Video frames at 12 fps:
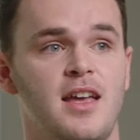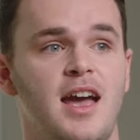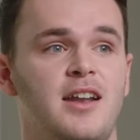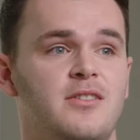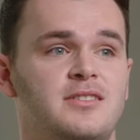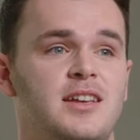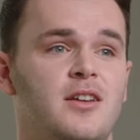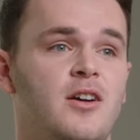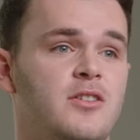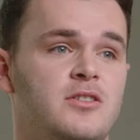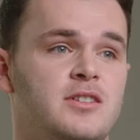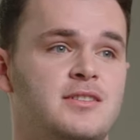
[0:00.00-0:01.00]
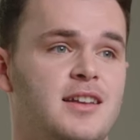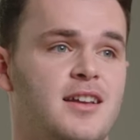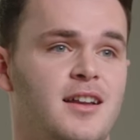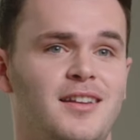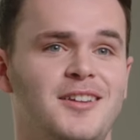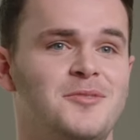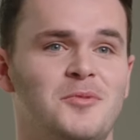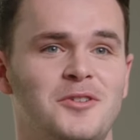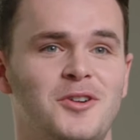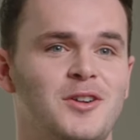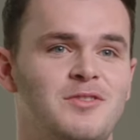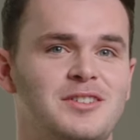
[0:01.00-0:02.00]
And I was like, oh, you're just like a little more
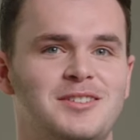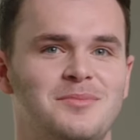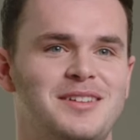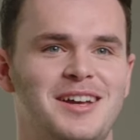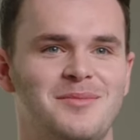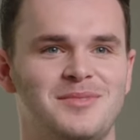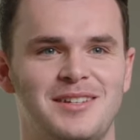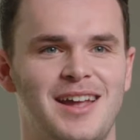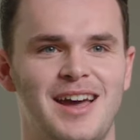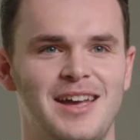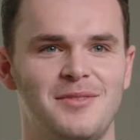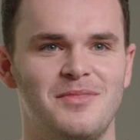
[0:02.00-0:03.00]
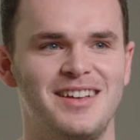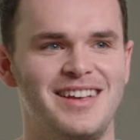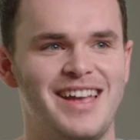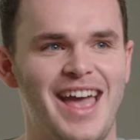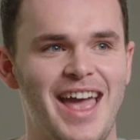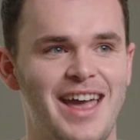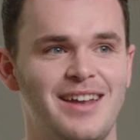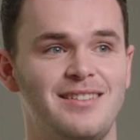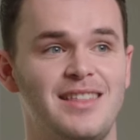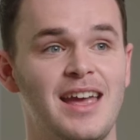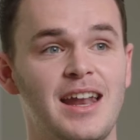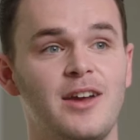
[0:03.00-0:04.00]
nervous sometimes than I am.
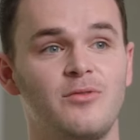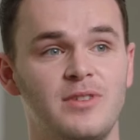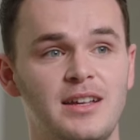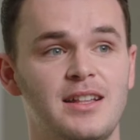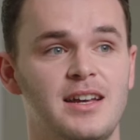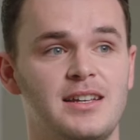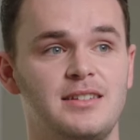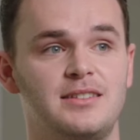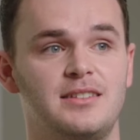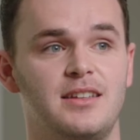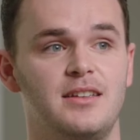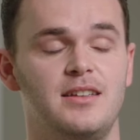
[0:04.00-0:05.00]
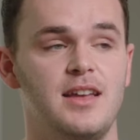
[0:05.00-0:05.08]
And then I realized